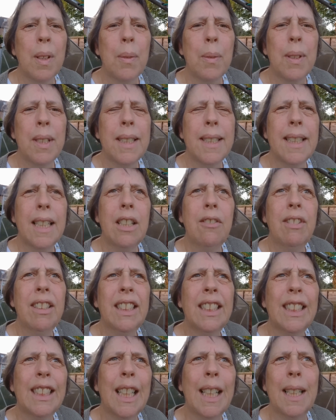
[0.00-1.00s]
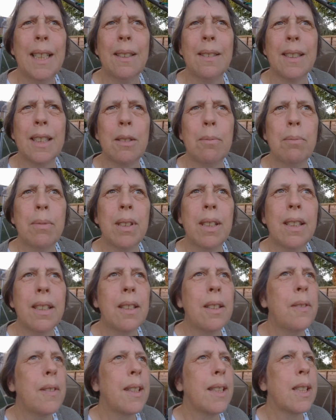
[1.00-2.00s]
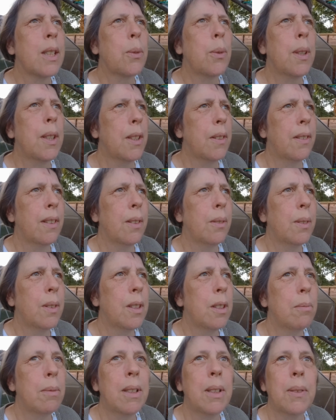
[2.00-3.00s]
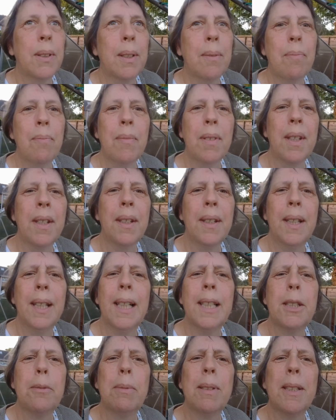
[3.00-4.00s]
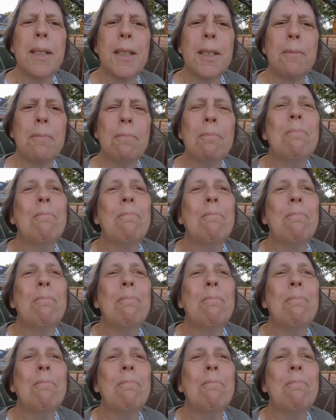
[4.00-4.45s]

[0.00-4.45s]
want to say ridge tiles, but I don't know if that's quite the right word. But anyway, the edge bits.